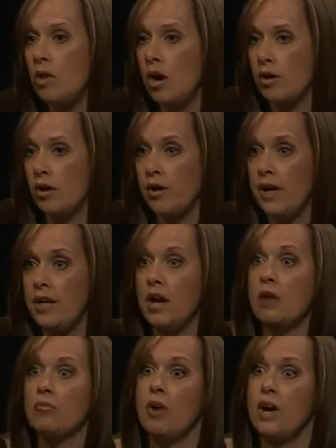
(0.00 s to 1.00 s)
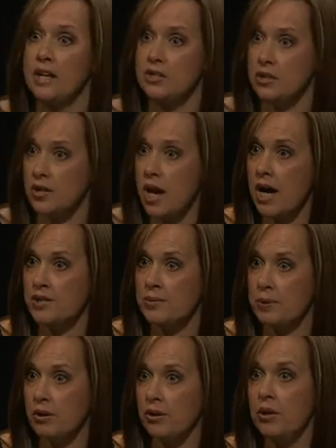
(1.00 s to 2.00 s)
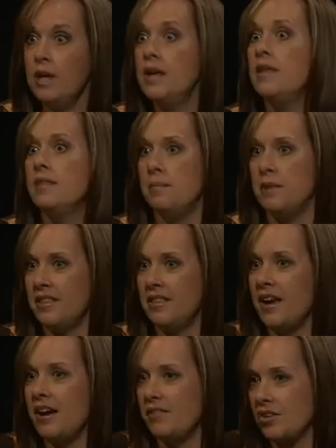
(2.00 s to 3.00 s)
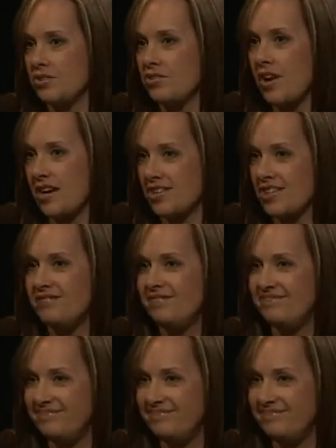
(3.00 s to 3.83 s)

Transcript: longer and not running to the hospital the minute they have a contraction.